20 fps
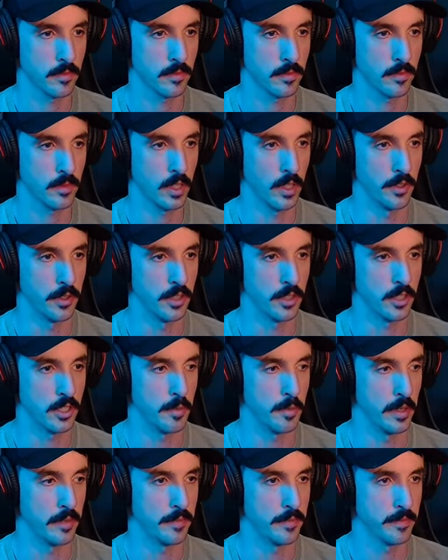Don't do this to
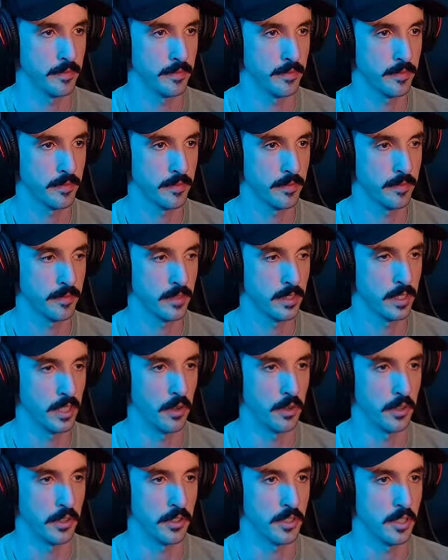me.
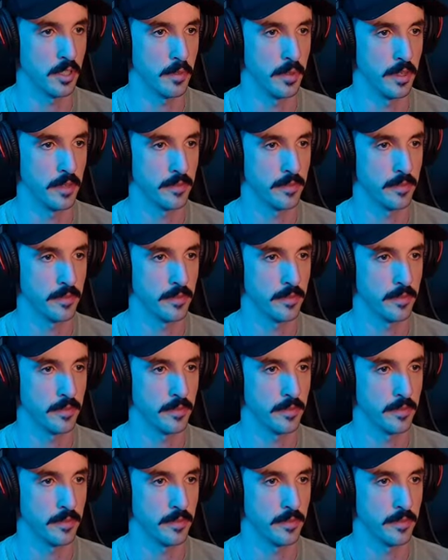Don't do this to me.